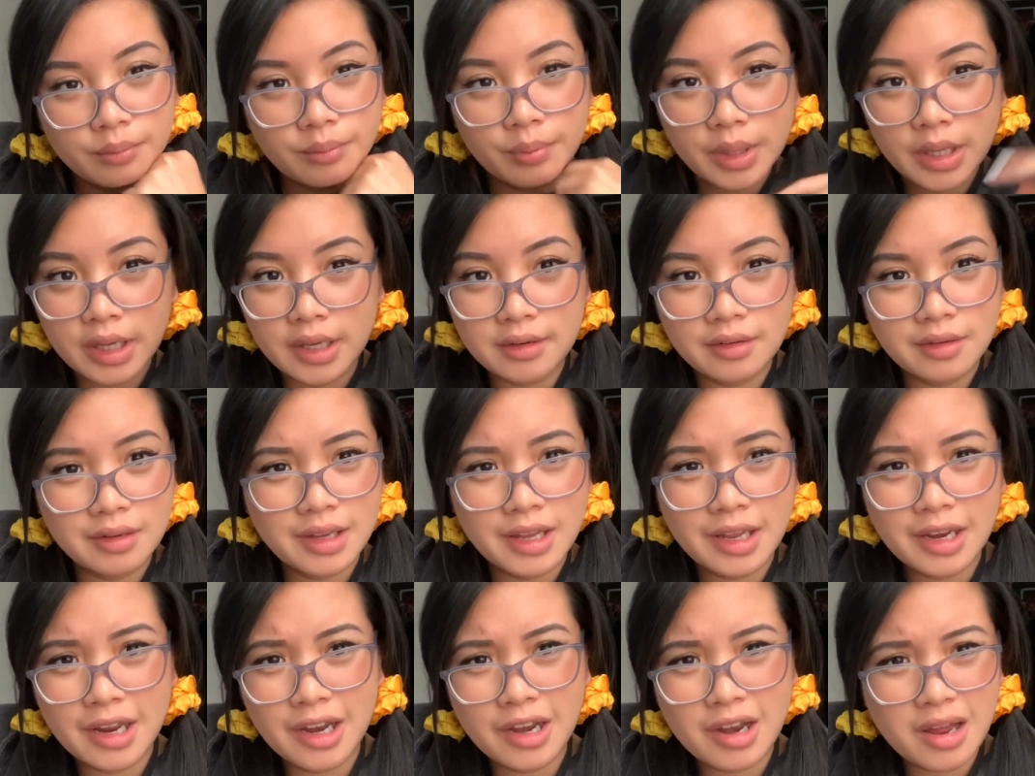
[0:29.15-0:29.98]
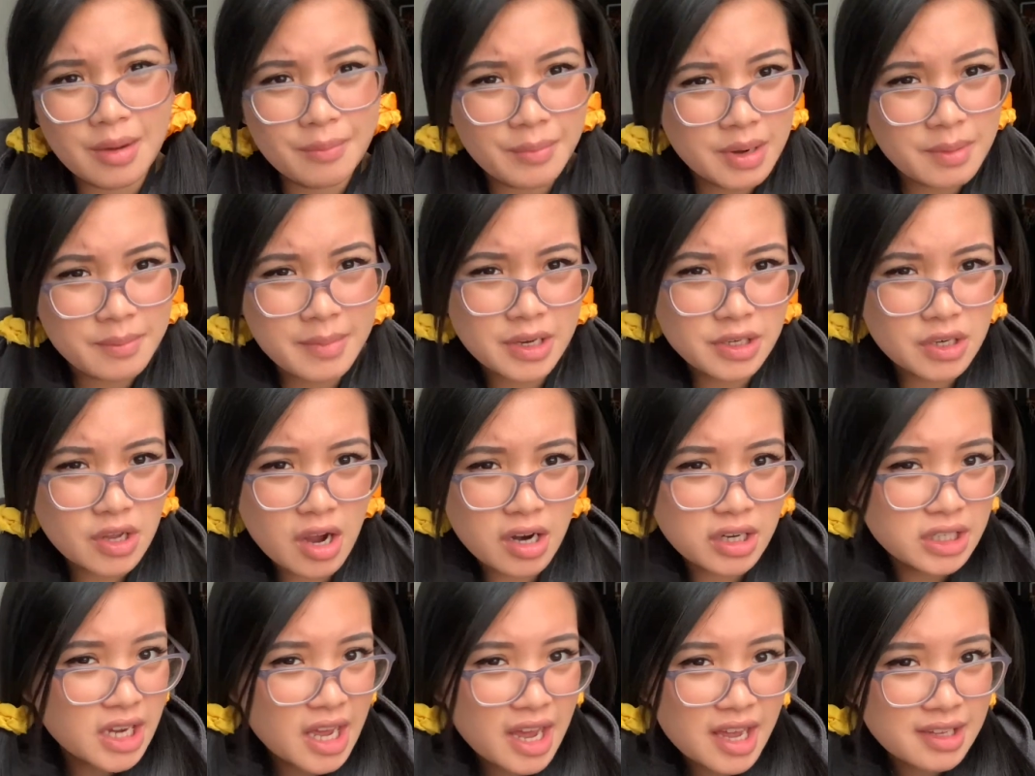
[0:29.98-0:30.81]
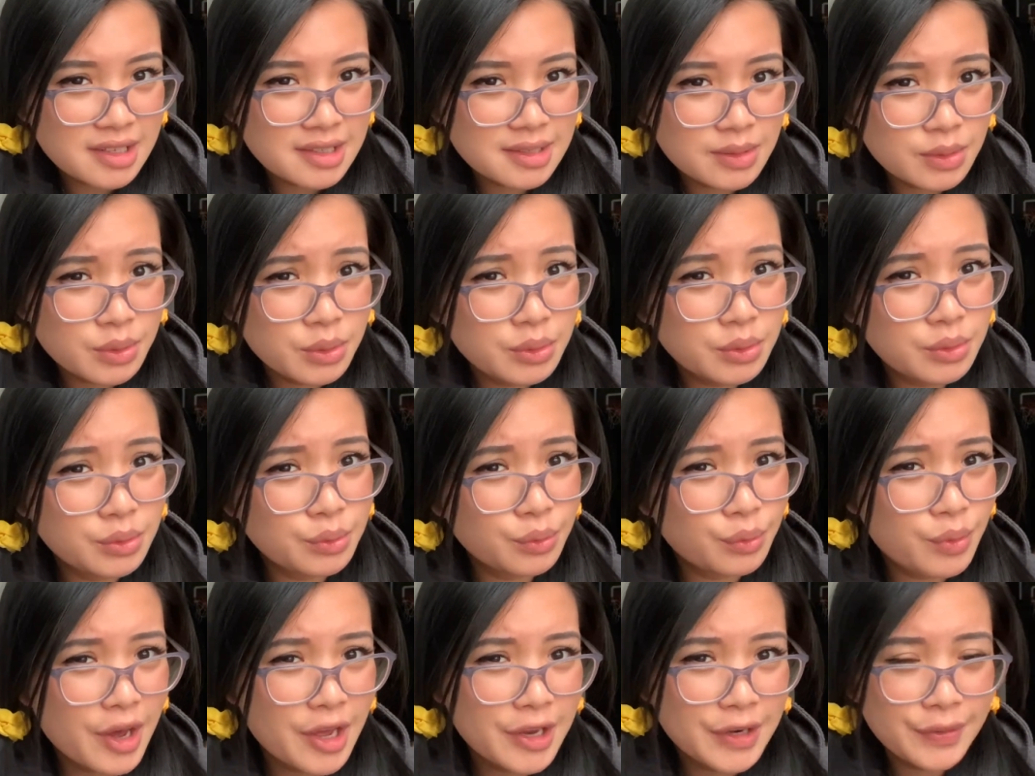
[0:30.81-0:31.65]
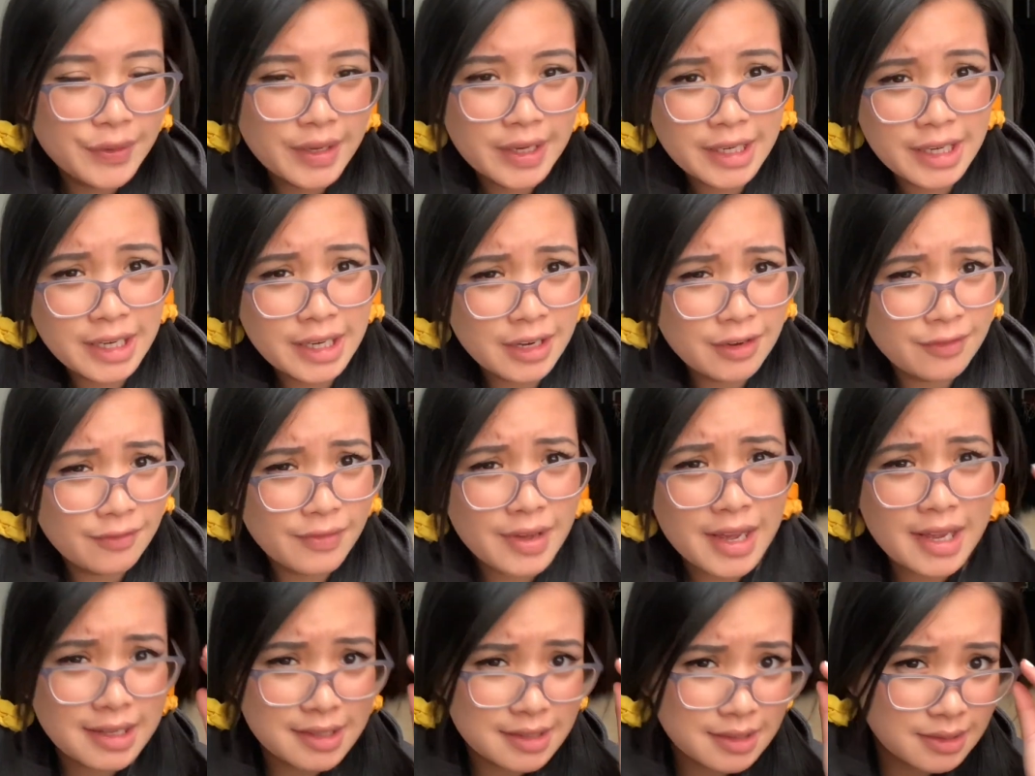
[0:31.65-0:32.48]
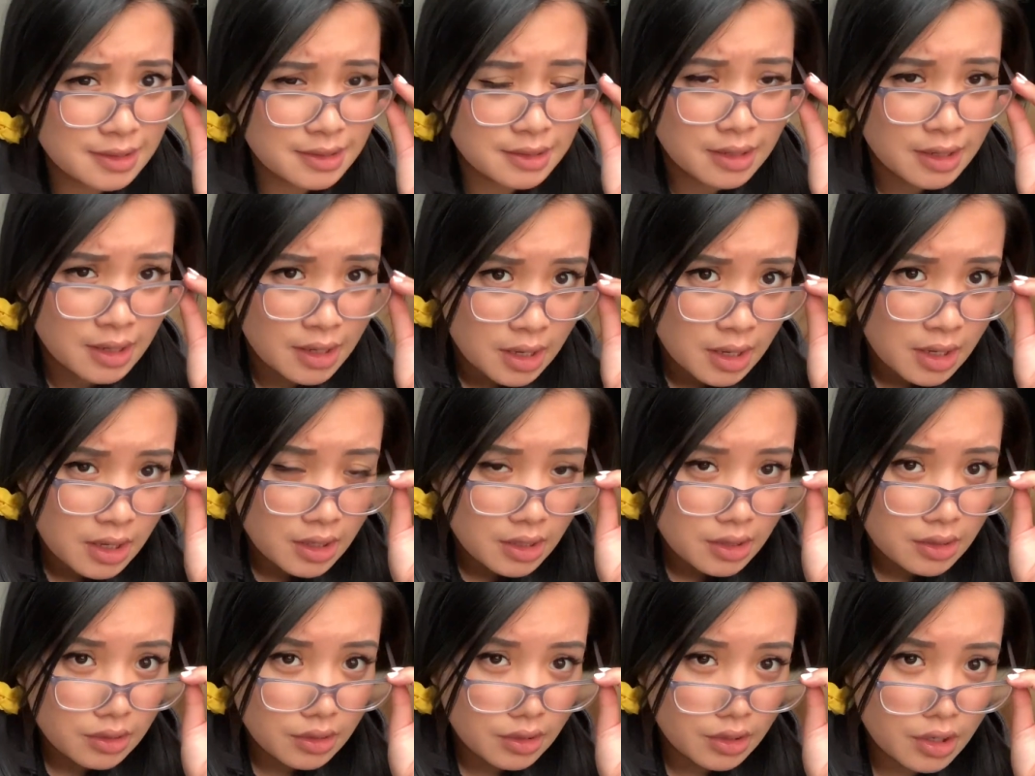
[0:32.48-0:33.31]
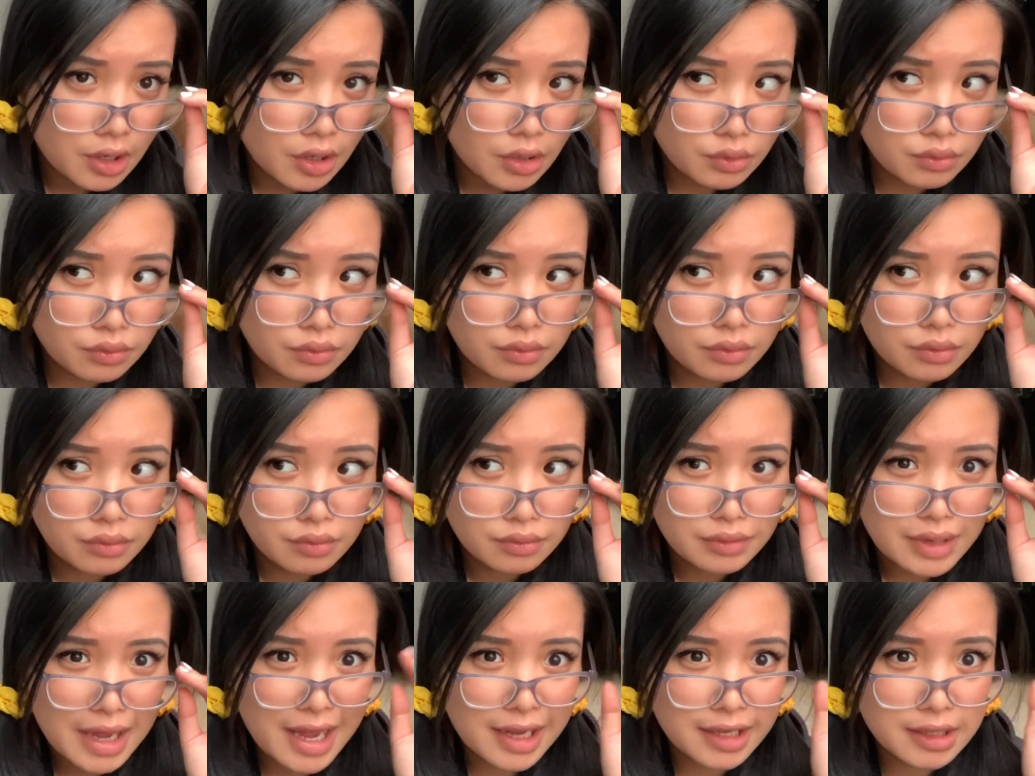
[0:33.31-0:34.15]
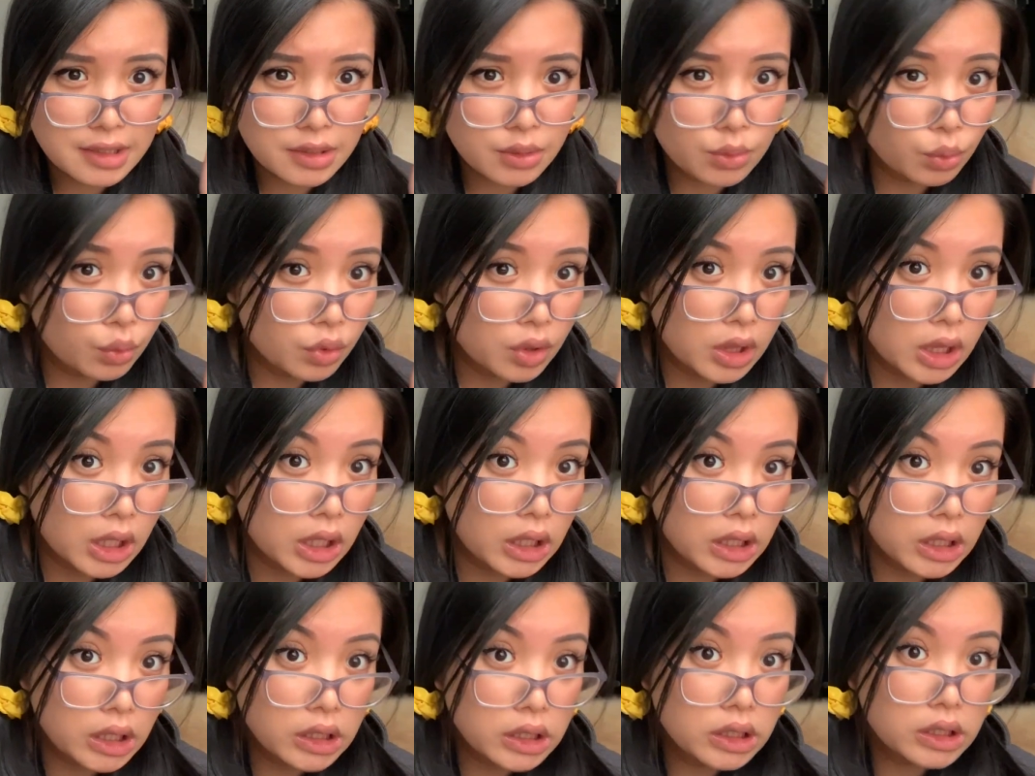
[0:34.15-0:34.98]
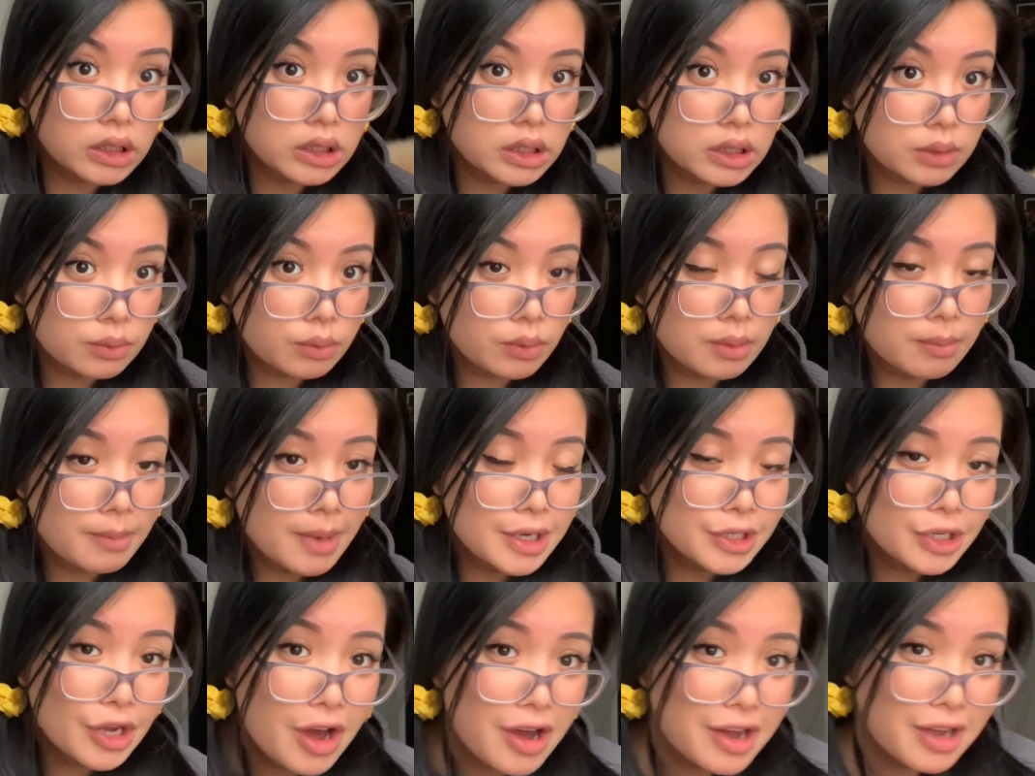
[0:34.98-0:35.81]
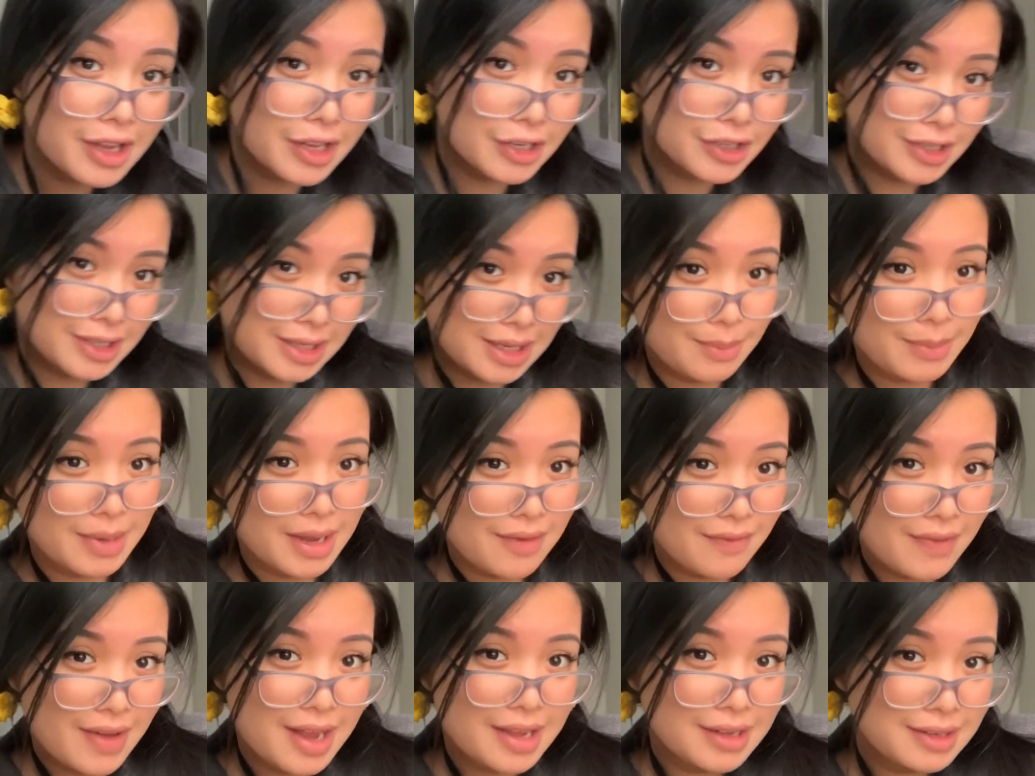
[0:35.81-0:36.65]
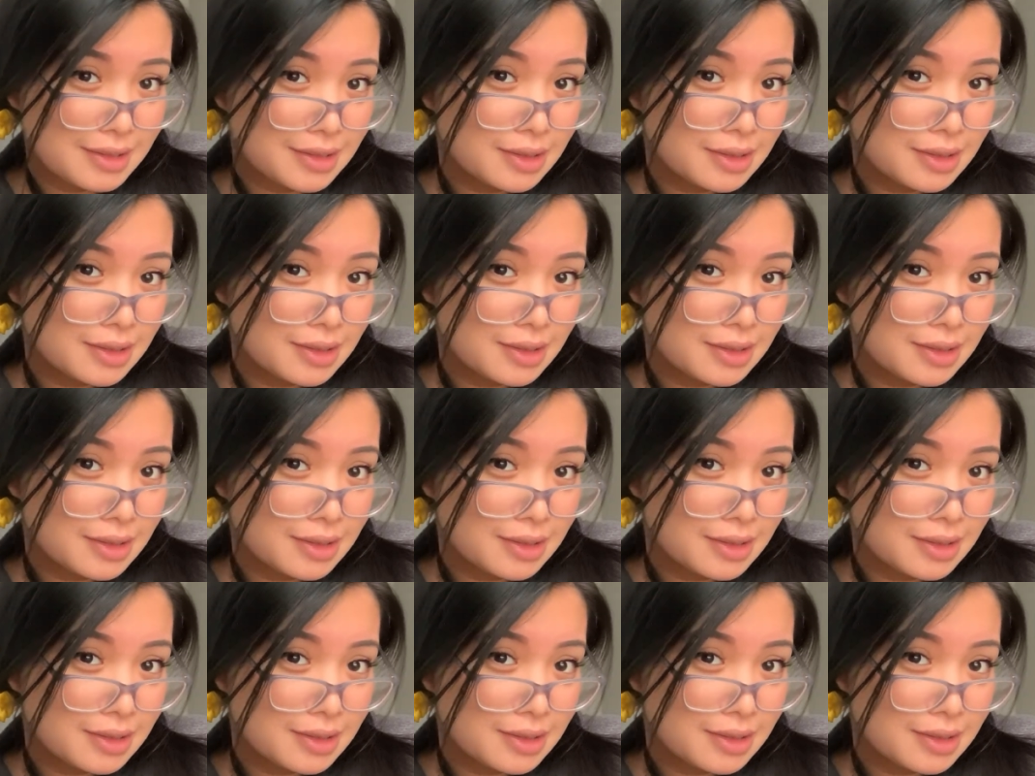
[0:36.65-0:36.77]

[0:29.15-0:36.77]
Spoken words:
But can I not bring my dog to high school? Why do I need advice in, you know, high school things when my dog can just give me advice?